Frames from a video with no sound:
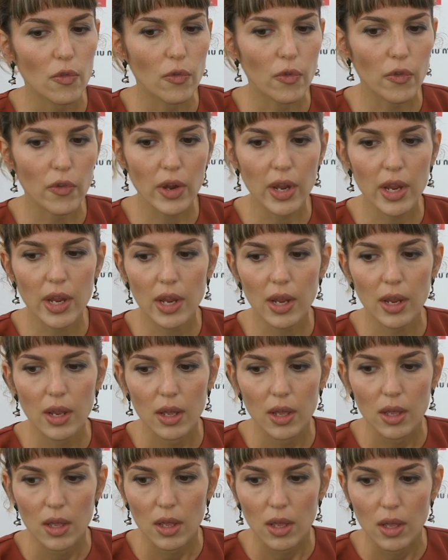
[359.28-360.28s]

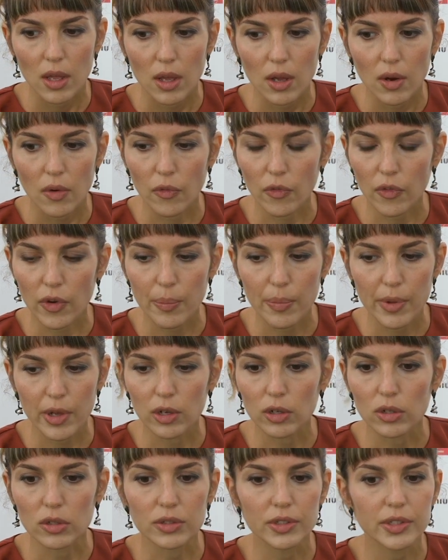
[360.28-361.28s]

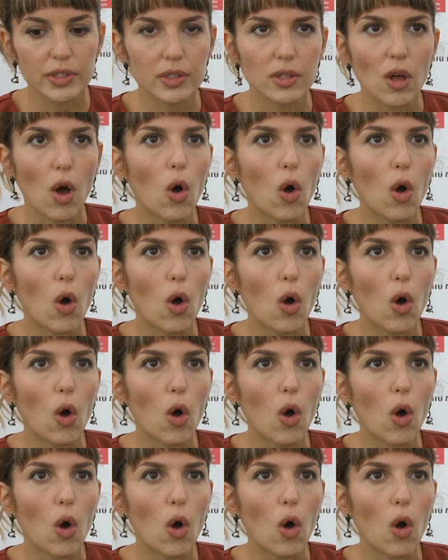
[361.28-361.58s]
rebuild